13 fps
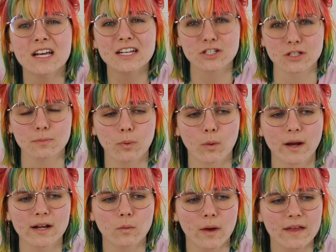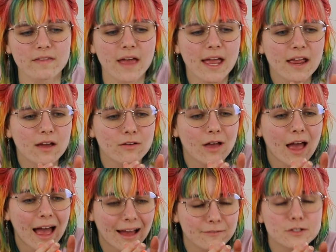to the point where they
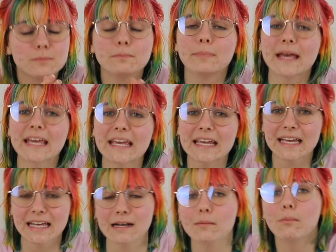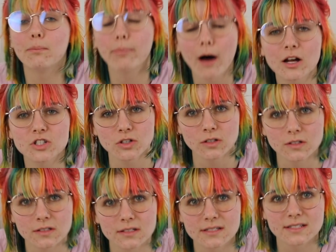have to pee in
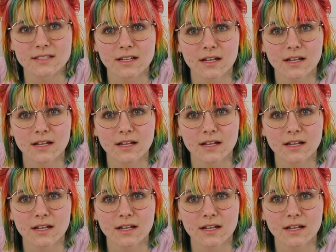bottles